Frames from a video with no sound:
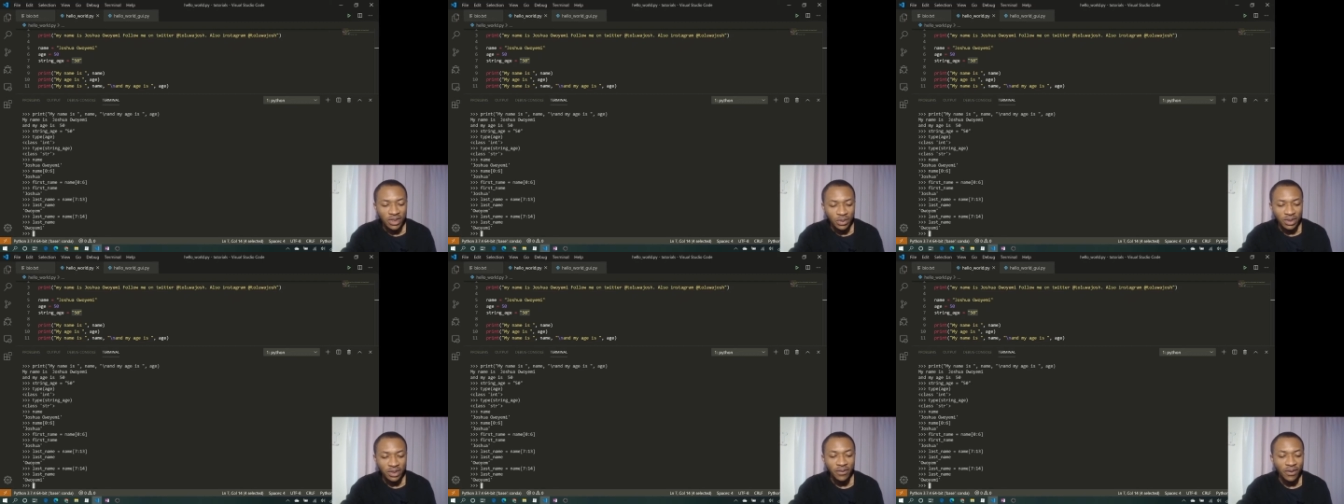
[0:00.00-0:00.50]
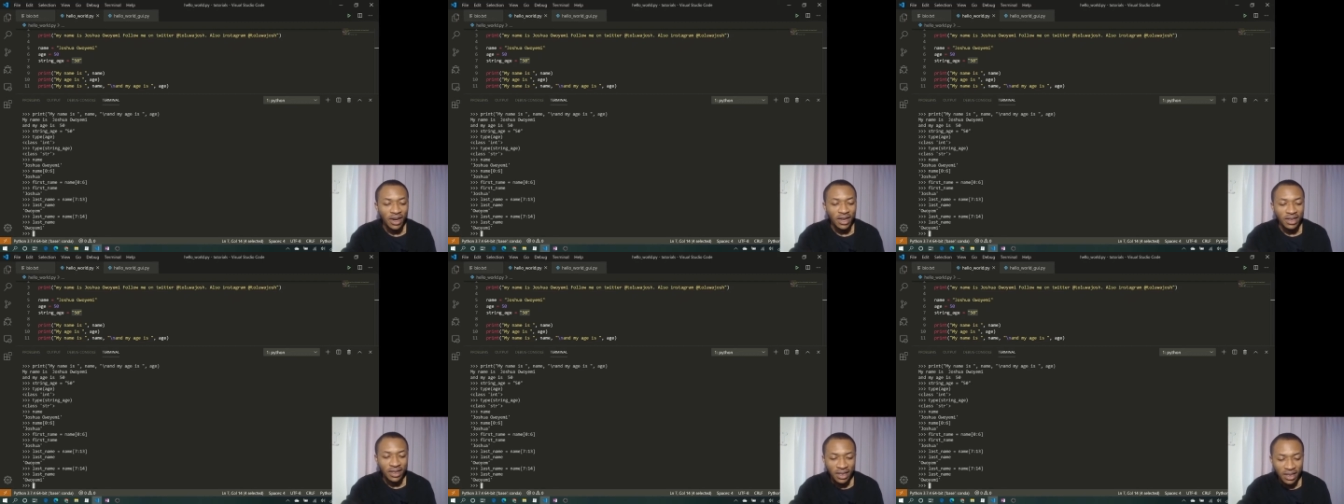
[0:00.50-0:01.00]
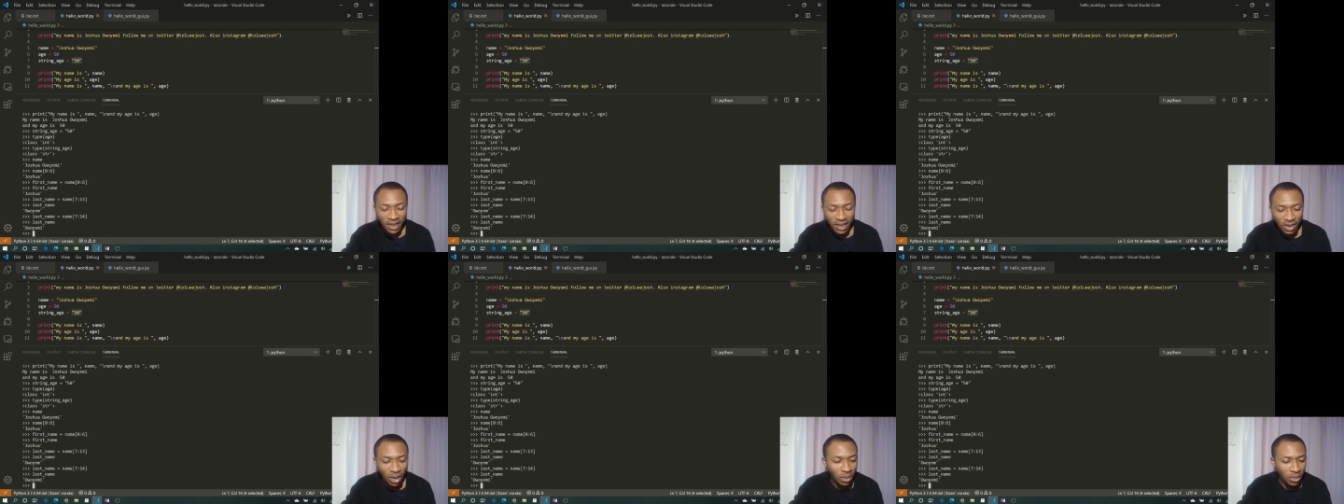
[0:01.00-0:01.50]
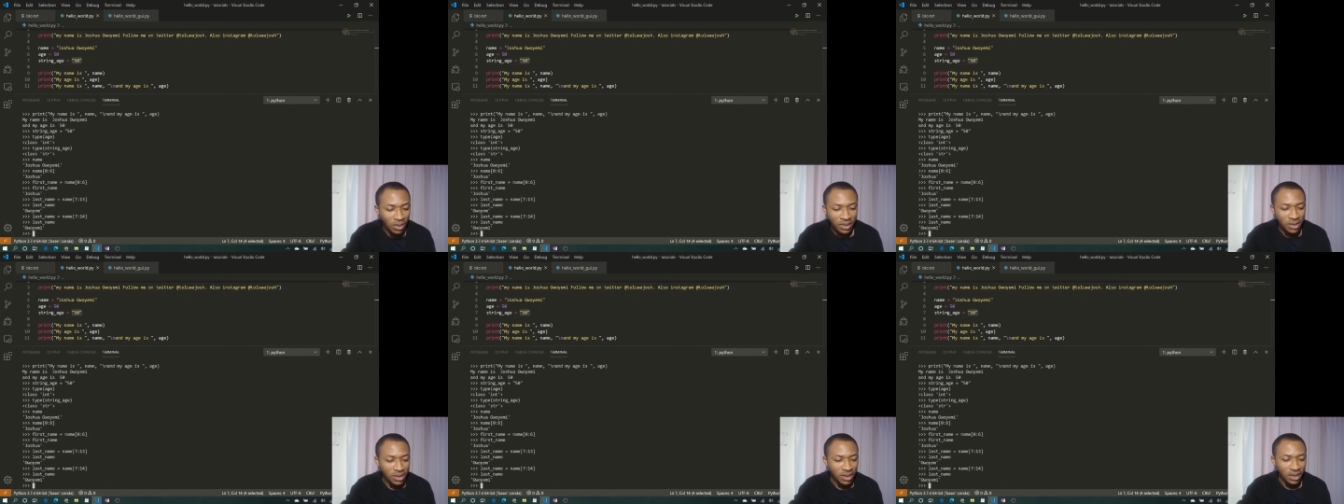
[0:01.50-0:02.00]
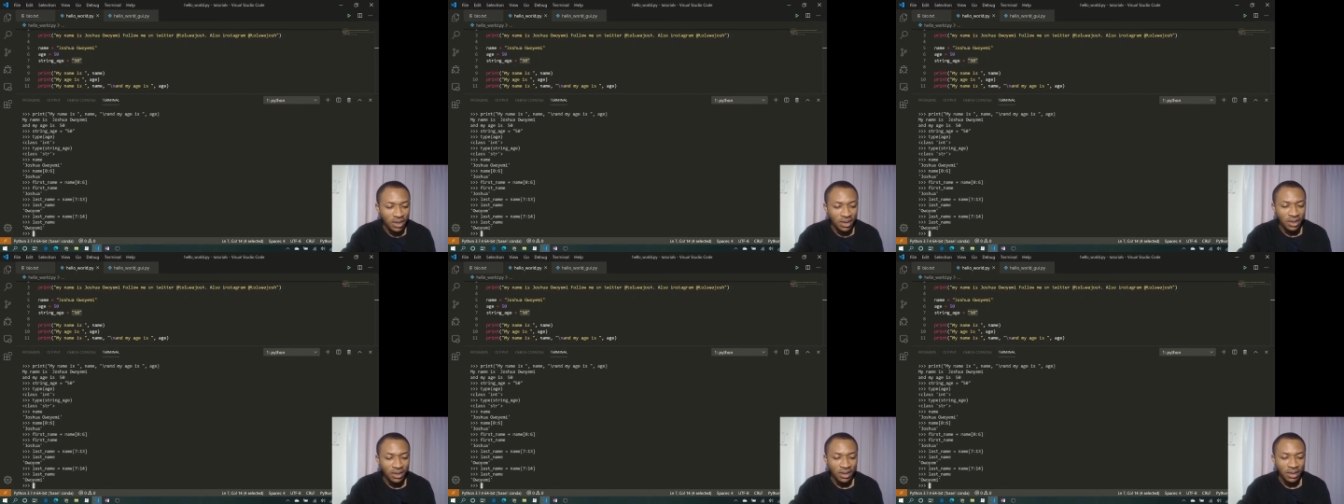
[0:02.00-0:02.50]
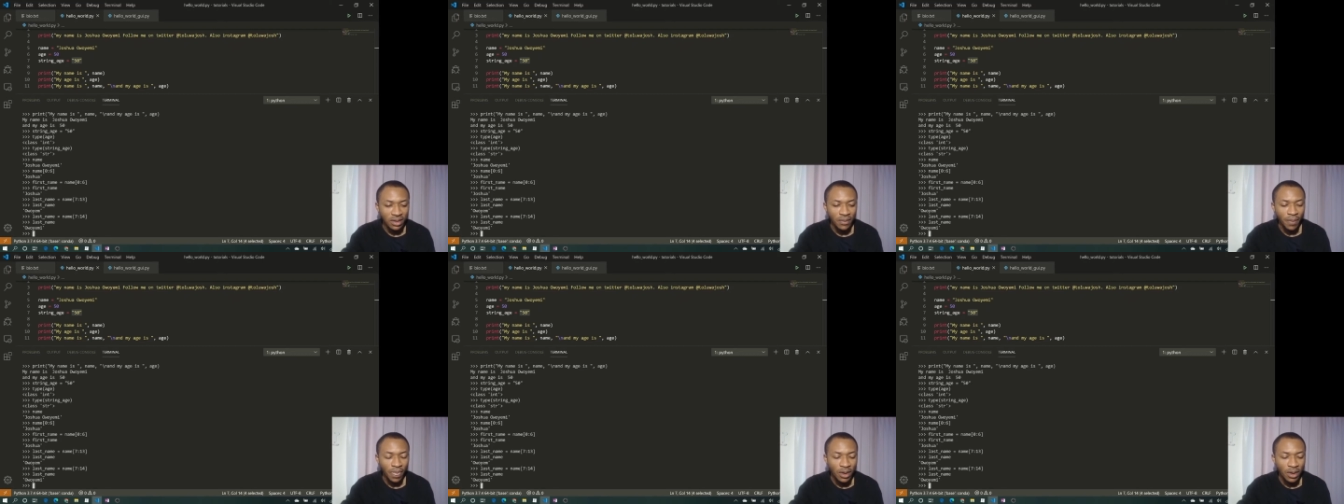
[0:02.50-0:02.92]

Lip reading: specifying the numbers, the